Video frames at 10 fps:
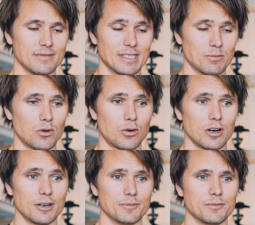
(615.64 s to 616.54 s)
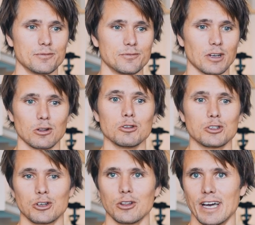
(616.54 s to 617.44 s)
the
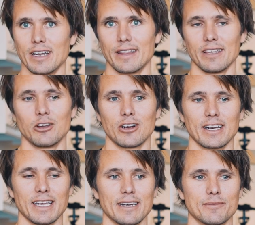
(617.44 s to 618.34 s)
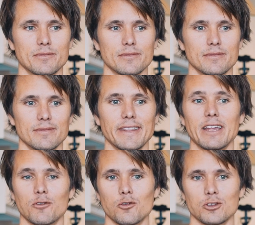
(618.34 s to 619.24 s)
closer to that I think you're going to get. And
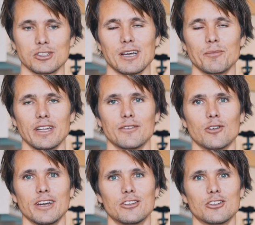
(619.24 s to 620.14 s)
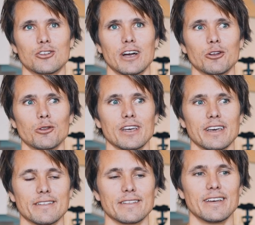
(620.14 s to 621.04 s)
then of course not being afraid to try new
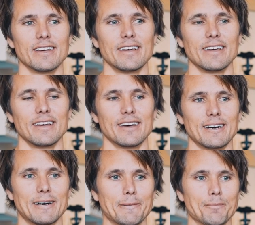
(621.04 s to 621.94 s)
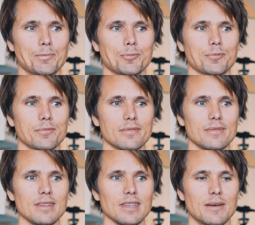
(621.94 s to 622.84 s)
things. I
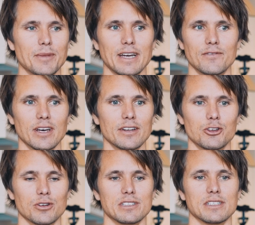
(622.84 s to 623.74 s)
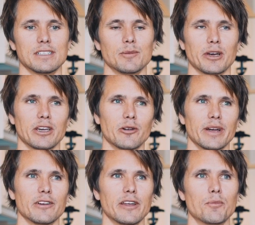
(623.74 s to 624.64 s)
mean, I've done choices in my
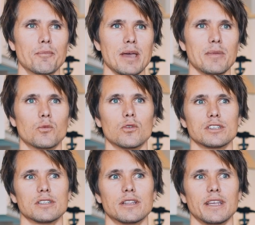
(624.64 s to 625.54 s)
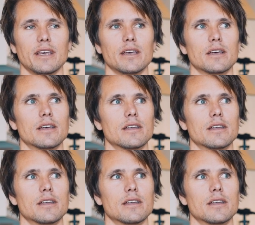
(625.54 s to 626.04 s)
career that maybe wasn't the